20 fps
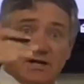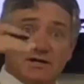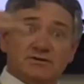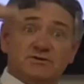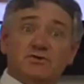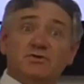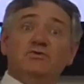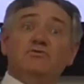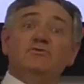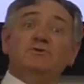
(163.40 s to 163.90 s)
kind
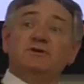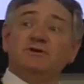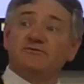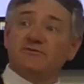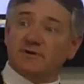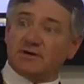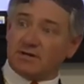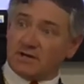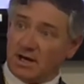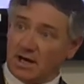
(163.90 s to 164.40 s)
of two
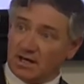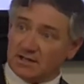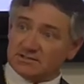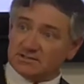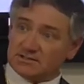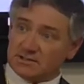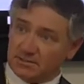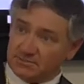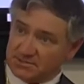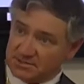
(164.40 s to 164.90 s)
different
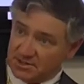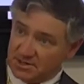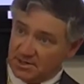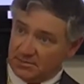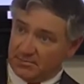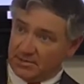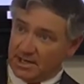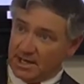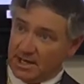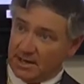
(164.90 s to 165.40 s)
concepts that are
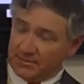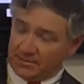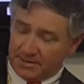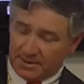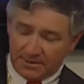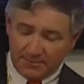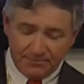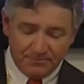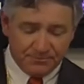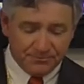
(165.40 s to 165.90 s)
going to be
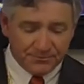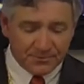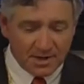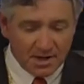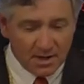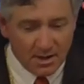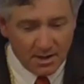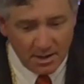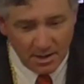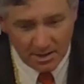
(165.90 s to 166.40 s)
happening.
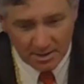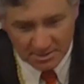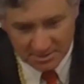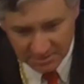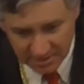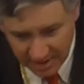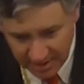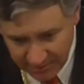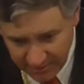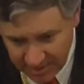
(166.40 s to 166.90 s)

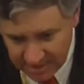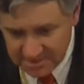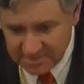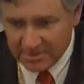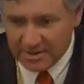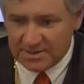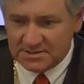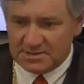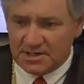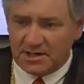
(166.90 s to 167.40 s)
So anyway,
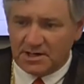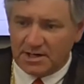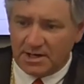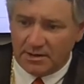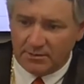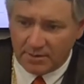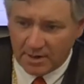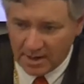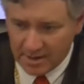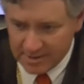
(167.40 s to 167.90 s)
so he's going to
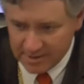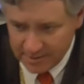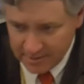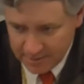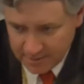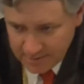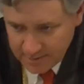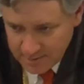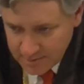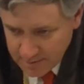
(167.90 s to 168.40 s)
go out
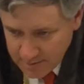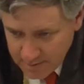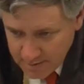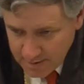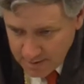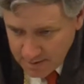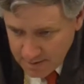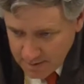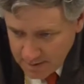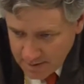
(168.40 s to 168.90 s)
here,
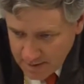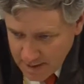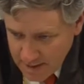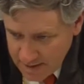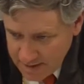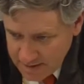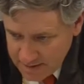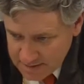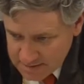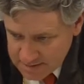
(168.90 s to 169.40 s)

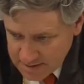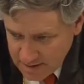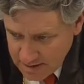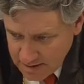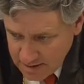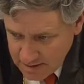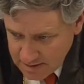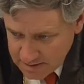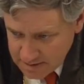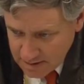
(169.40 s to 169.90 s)
and he's going
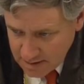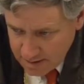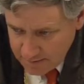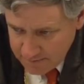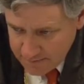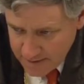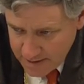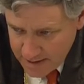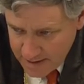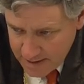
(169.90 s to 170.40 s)
to end
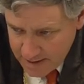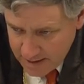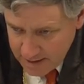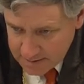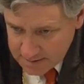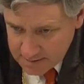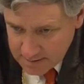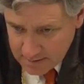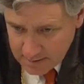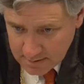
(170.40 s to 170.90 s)
up
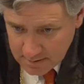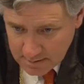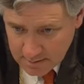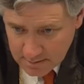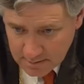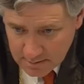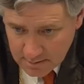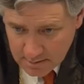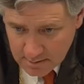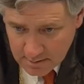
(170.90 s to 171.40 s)
at
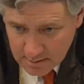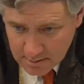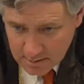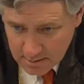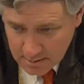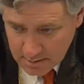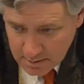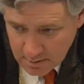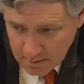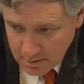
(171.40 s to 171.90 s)

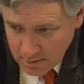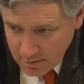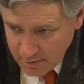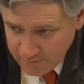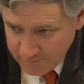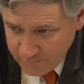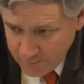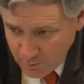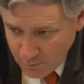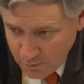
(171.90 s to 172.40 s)

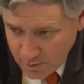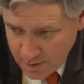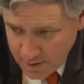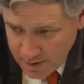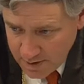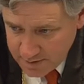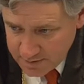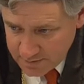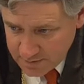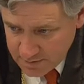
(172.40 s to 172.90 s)

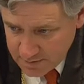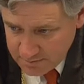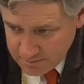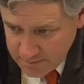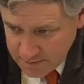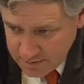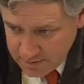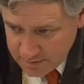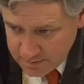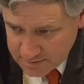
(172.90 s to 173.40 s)
400
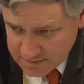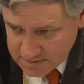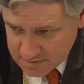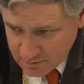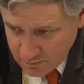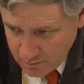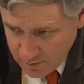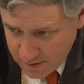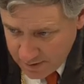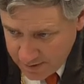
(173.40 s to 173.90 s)
meters
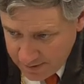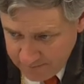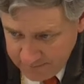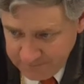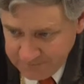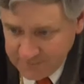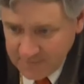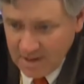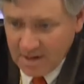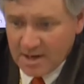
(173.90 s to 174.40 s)
away
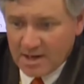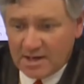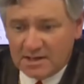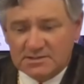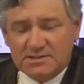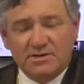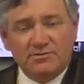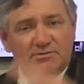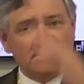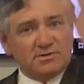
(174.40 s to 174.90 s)

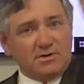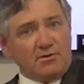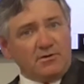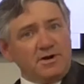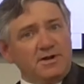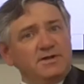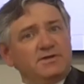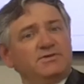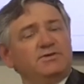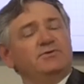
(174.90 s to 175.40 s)
because he was
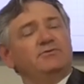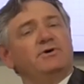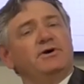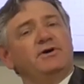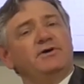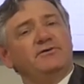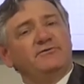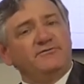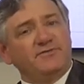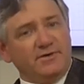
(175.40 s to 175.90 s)
already
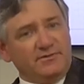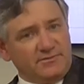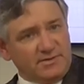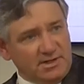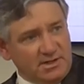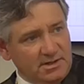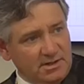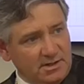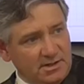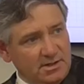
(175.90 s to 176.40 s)

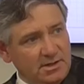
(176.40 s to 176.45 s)
250.